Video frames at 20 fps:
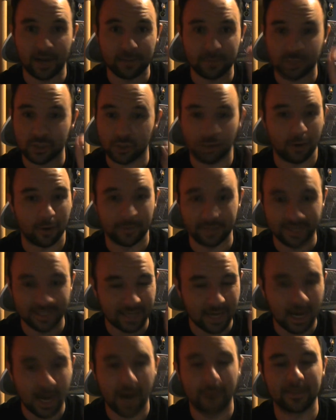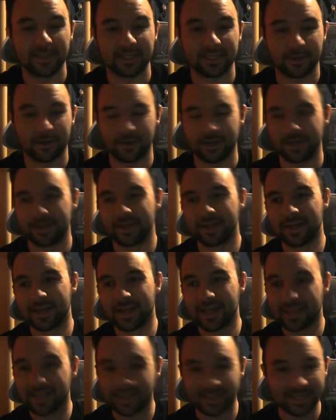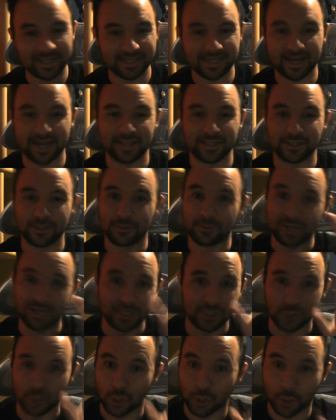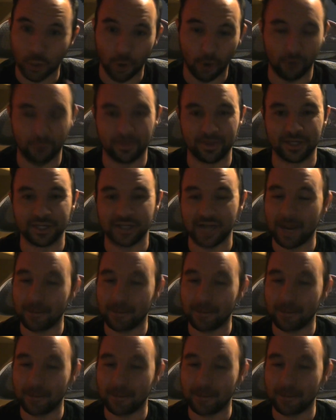I'm sorry, but the commentary that these guys do is garbage.